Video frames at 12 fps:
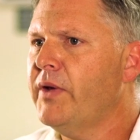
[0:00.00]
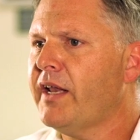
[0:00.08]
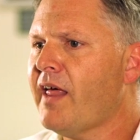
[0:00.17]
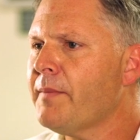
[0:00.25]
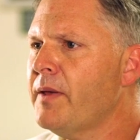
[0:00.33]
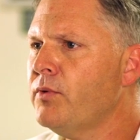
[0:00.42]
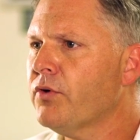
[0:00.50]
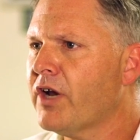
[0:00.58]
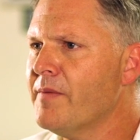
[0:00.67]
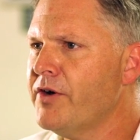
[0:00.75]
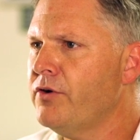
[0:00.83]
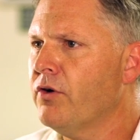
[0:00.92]
We get a lot of people who are
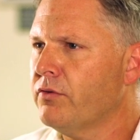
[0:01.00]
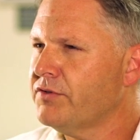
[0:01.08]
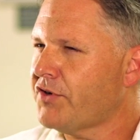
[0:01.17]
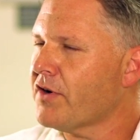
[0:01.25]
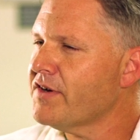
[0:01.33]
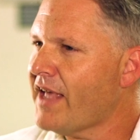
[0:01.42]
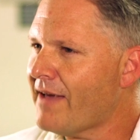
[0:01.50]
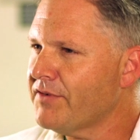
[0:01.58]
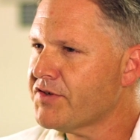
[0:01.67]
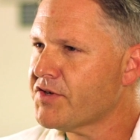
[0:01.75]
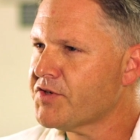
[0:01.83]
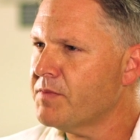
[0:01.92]
coming in who started
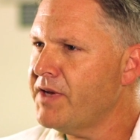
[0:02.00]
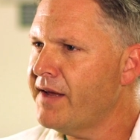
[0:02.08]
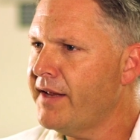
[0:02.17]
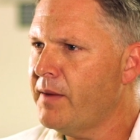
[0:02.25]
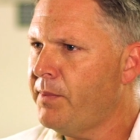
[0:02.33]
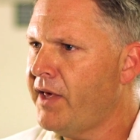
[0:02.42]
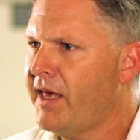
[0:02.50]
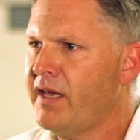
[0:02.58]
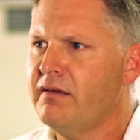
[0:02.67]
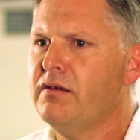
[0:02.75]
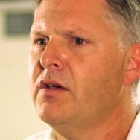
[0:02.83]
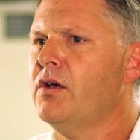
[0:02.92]
having some knee and hip
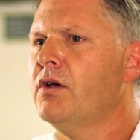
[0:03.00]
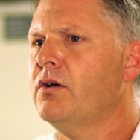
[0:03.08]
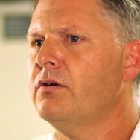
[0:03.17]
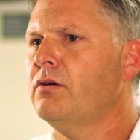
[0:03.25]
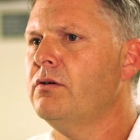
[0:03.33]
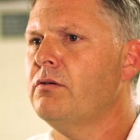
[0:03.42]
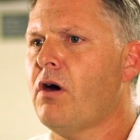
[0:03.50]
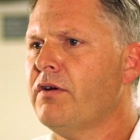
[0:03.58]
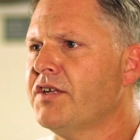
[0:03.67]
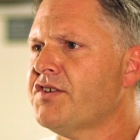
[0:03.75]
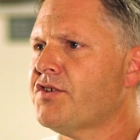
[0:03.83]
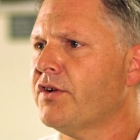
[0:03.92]
pain, who aren't
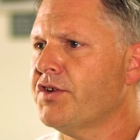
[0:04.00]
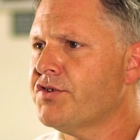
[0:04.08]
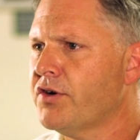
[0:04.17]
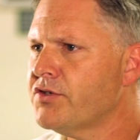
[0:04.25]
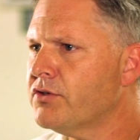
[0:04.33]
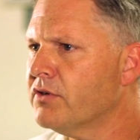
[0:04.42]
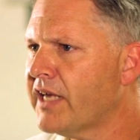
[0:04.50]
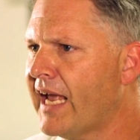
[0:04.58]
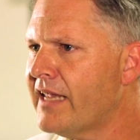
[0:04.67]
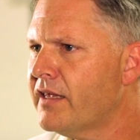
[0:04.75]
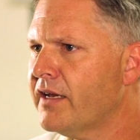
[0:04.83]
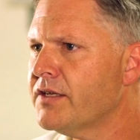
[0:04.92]
necessarily surgical
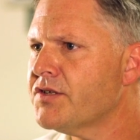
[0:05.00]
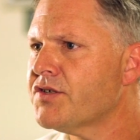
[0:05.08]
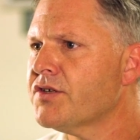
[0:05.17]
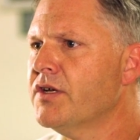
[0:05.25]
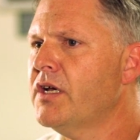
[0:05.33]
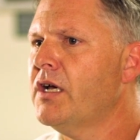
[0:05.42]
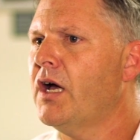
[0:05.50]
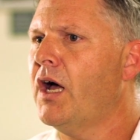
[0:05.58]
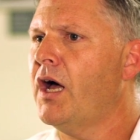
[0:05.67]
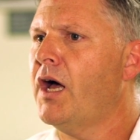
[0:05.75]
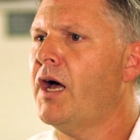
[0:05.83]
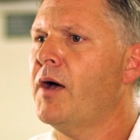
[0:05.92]
candidates,
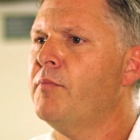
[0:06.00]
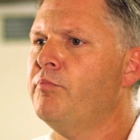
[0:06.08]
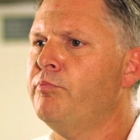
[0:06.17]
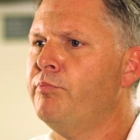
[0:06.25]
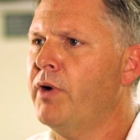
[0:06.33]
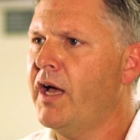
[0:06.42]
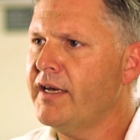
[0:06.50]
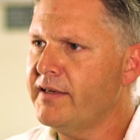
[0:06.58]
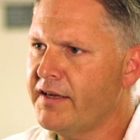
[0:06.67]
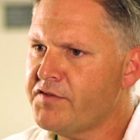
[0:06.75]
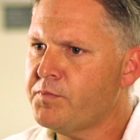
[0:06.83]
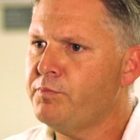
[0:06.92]
but
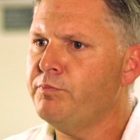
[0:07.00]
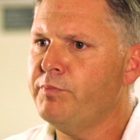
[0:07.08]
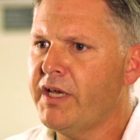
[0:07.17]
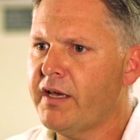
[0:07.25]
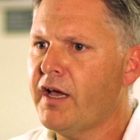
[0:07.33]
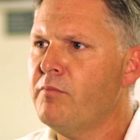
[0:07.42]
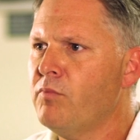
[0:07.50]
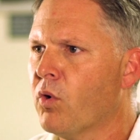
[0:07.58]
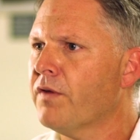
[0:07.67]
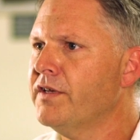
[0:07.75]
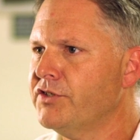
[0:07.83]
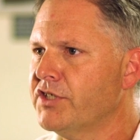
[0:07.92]
it's become
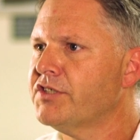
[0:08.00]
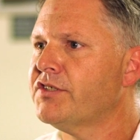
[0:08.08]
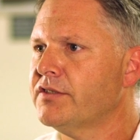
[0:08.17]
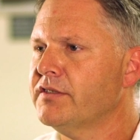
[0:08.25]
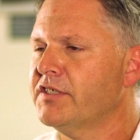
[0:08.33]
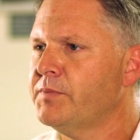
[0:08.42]
more than just a